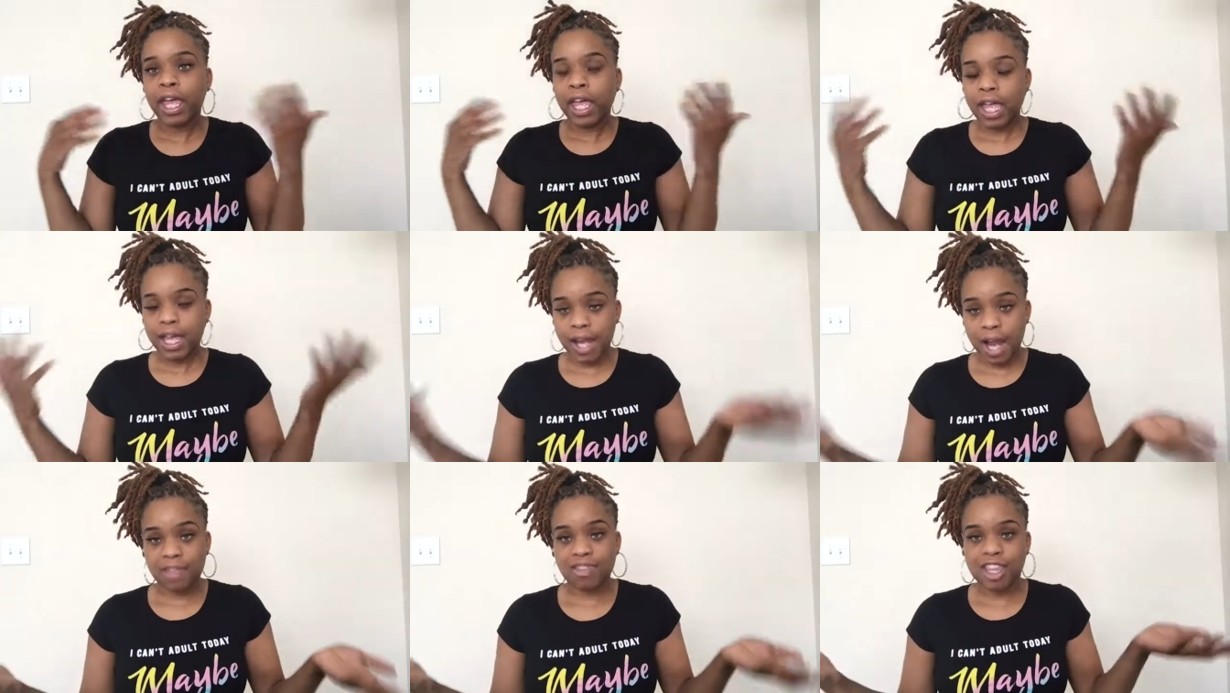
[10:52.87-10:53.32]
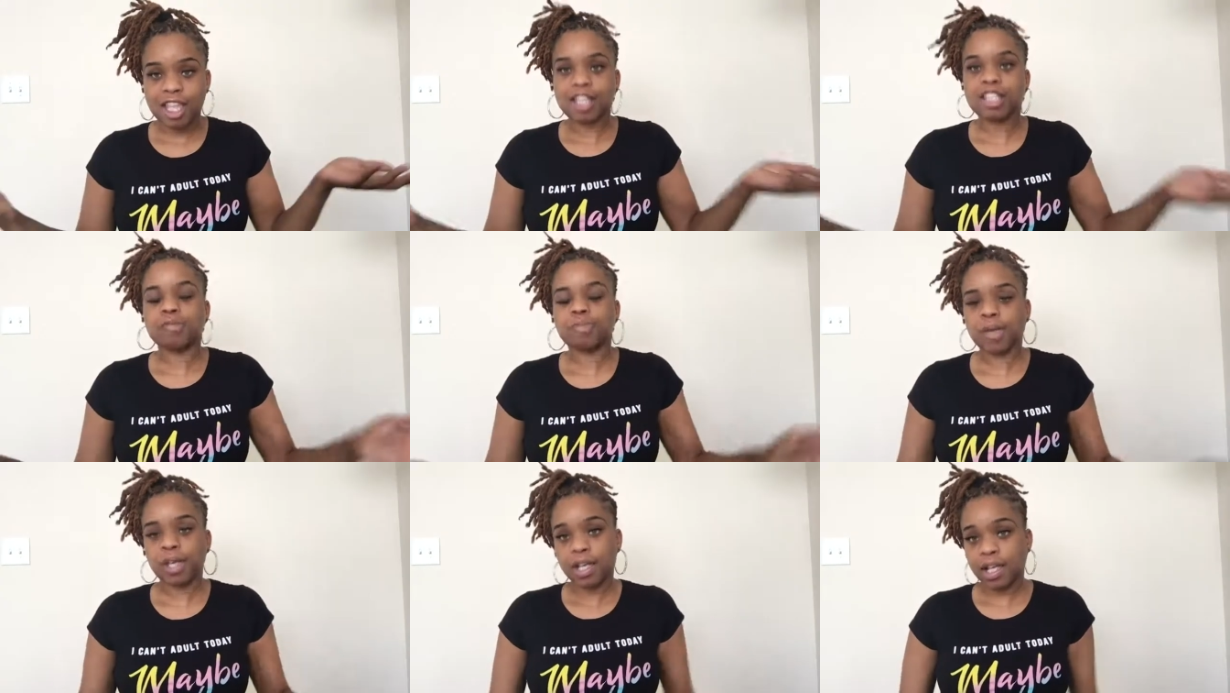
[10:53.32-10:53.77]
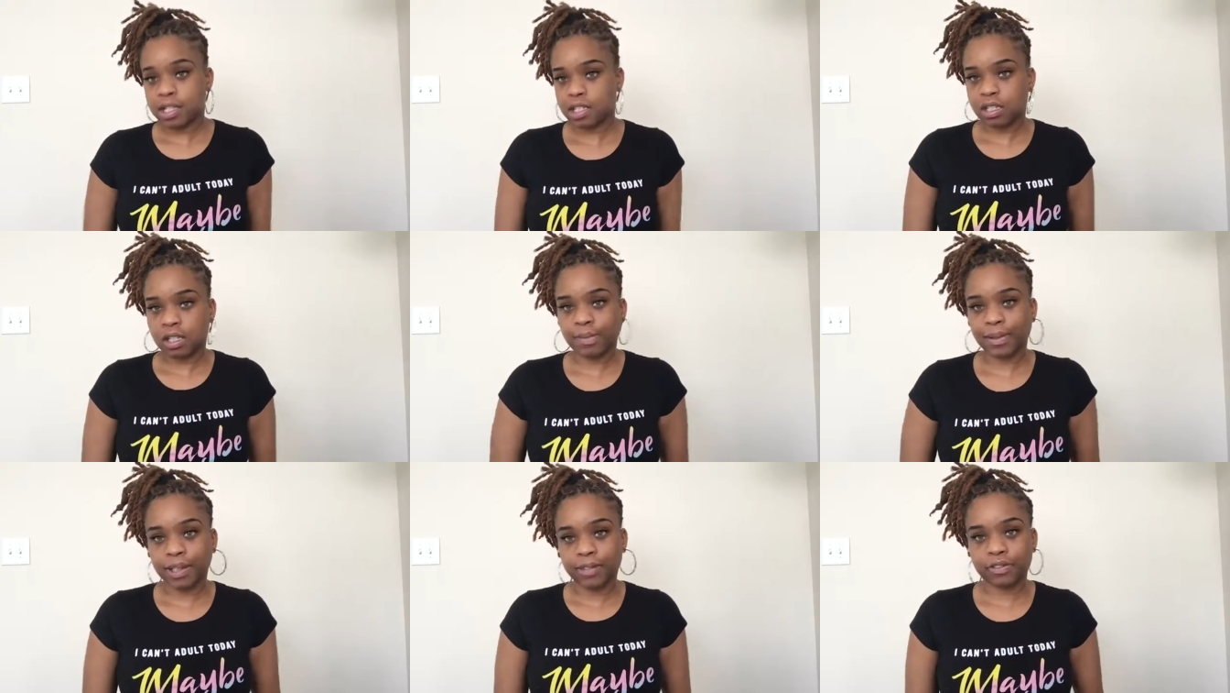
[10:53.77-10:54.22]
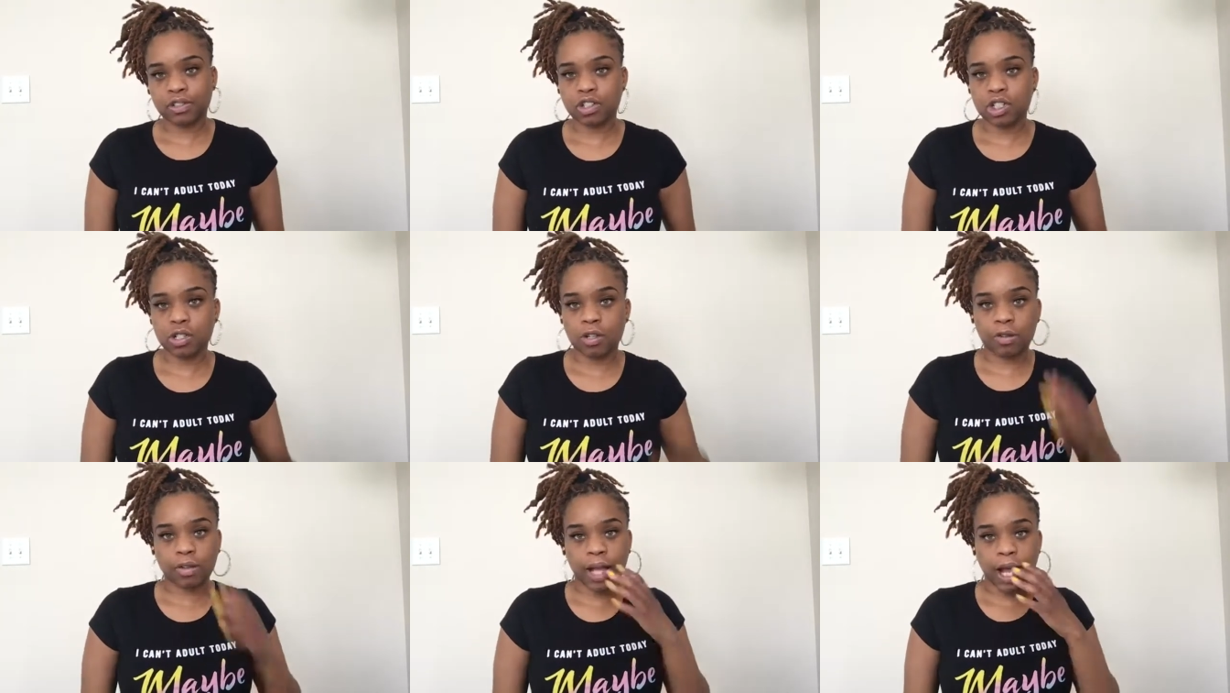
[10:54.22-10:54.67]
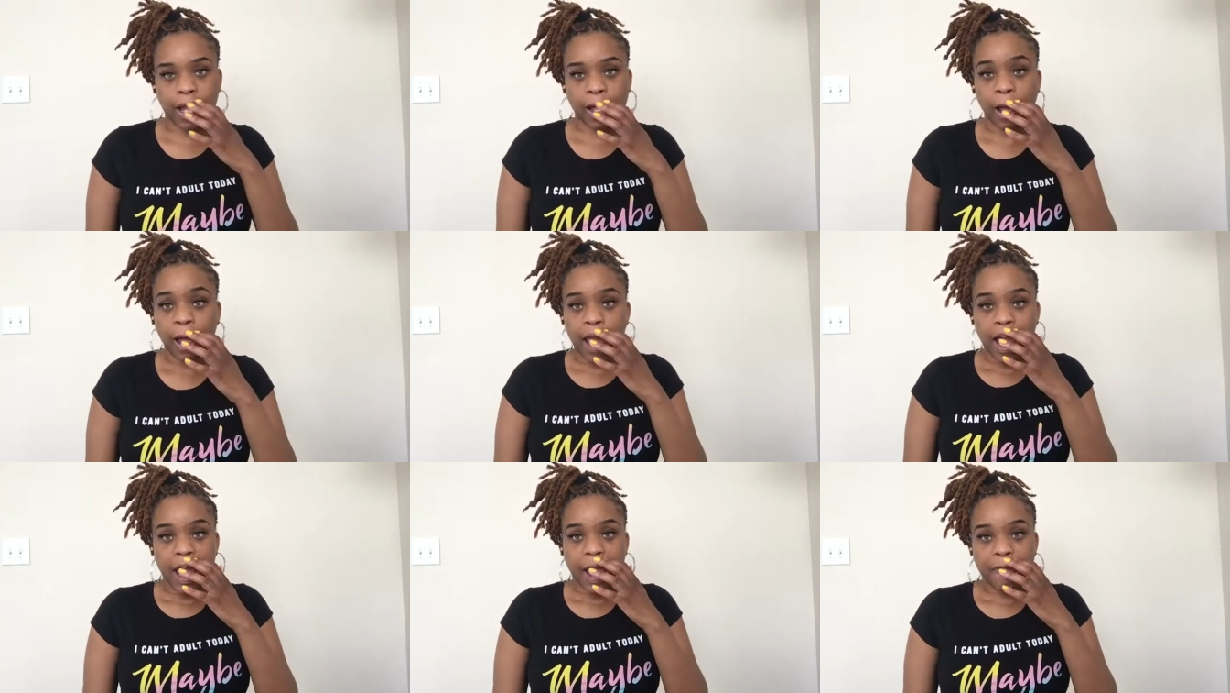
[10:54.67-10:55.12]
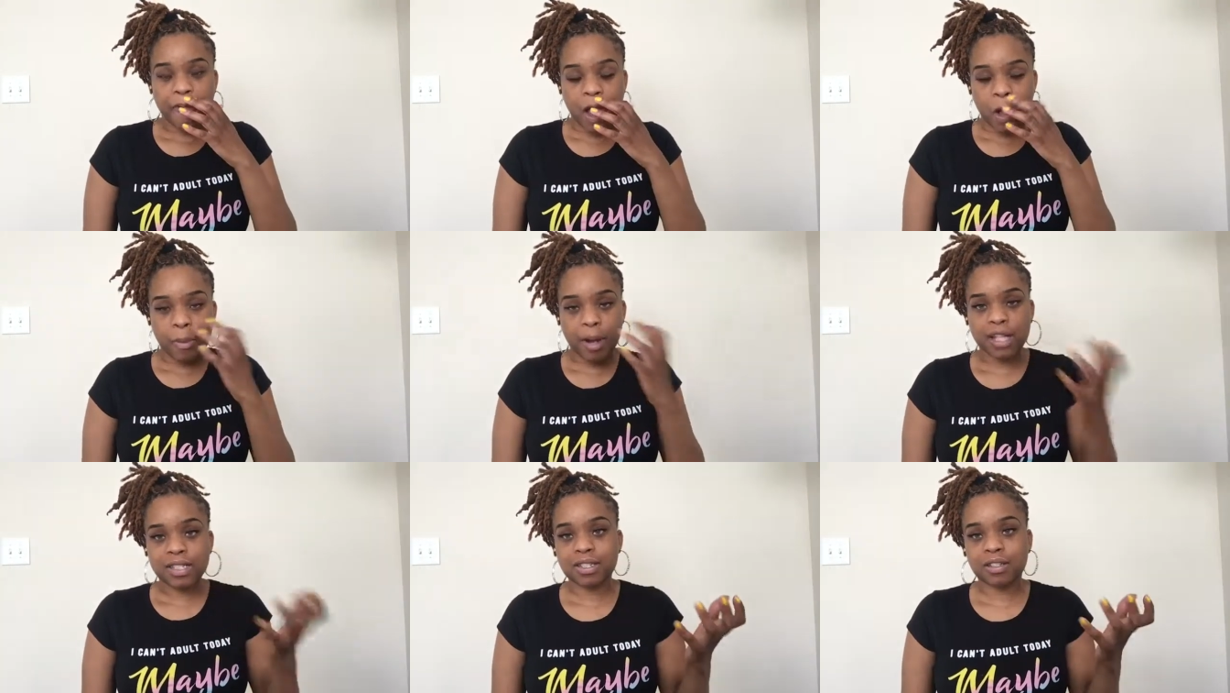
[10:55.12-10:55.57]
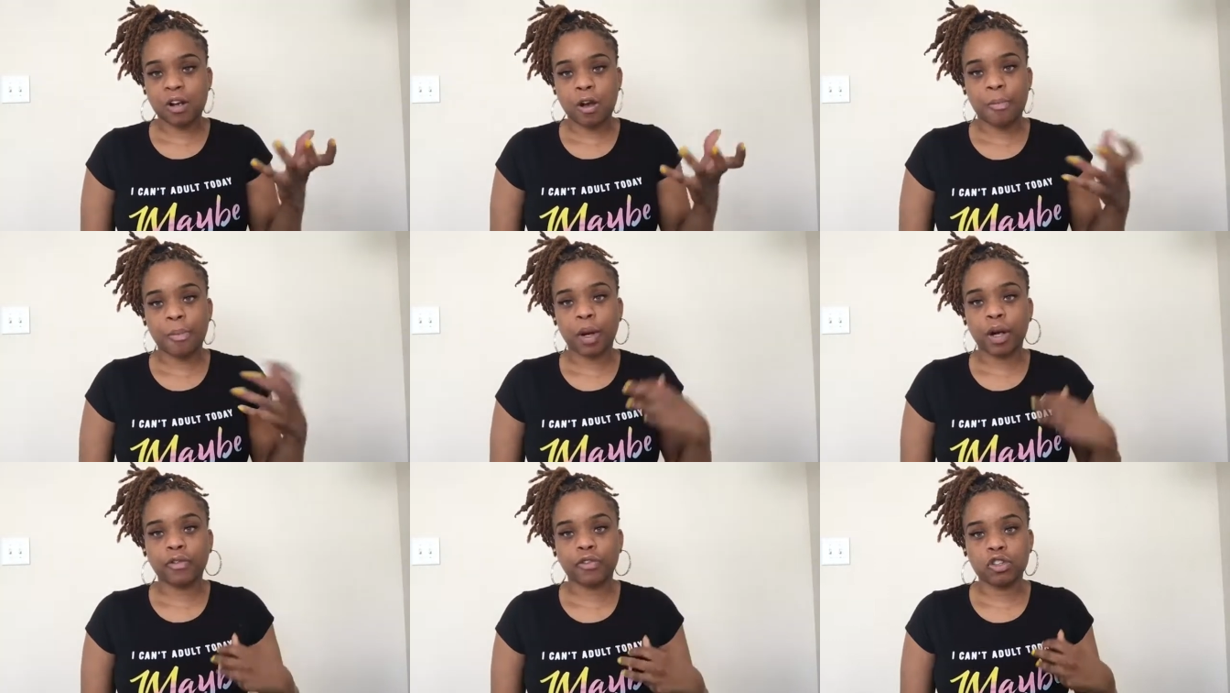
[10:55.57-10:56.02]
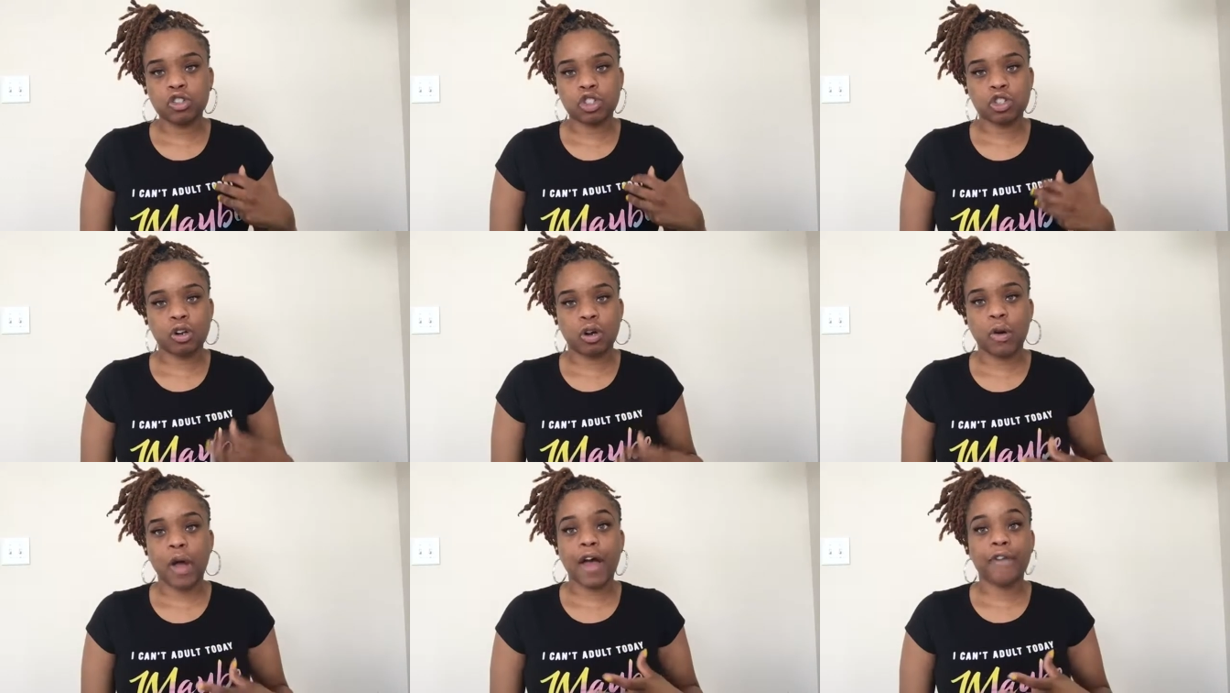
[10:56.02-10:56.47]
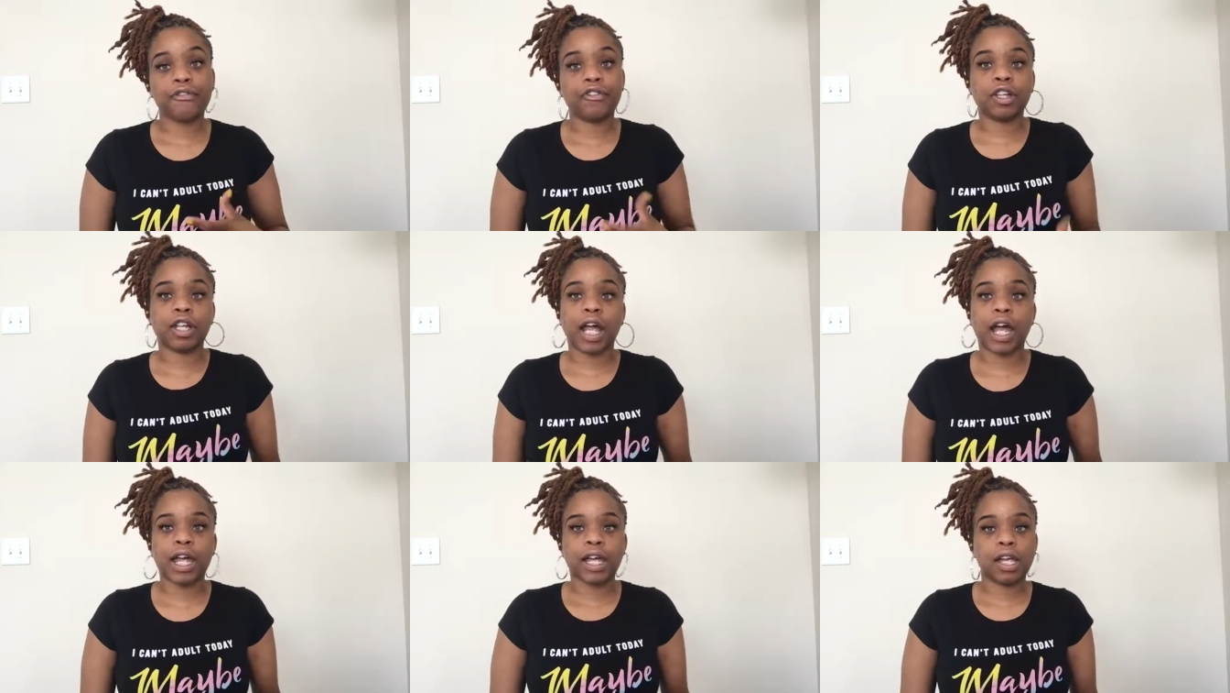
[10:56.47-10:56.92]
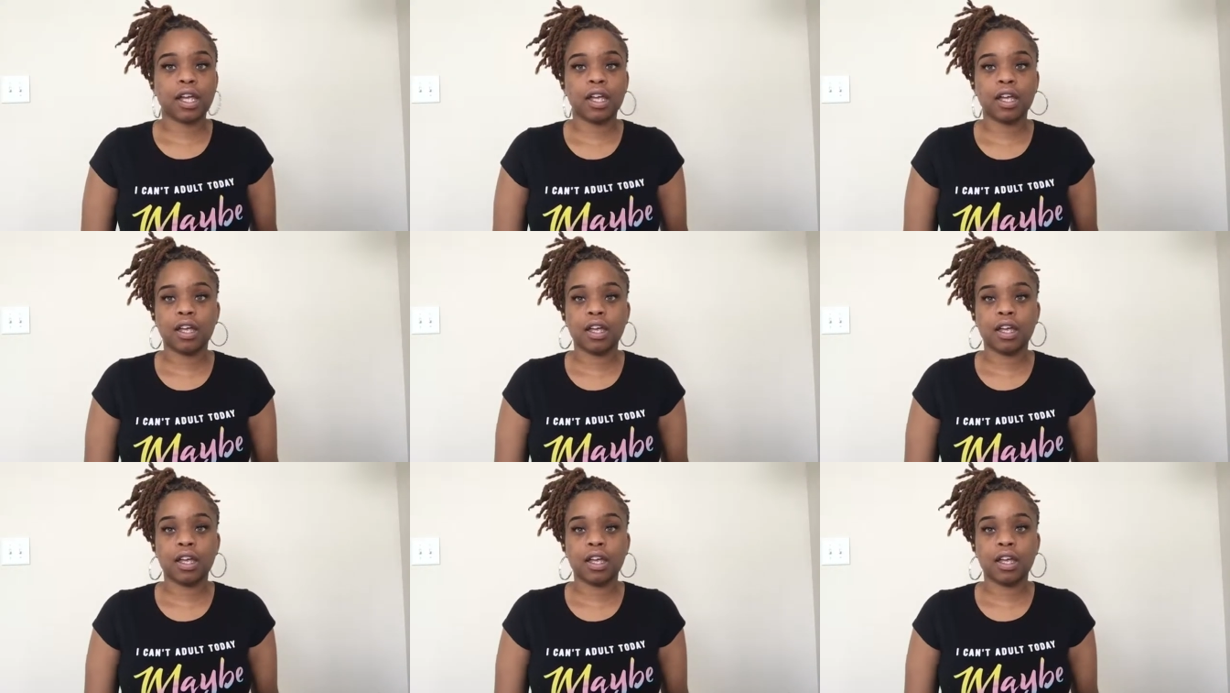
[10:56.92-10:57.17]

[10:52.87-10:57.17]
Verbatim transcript: And I think it's because of the birth control. Like if I wasn't on birth control, I feel like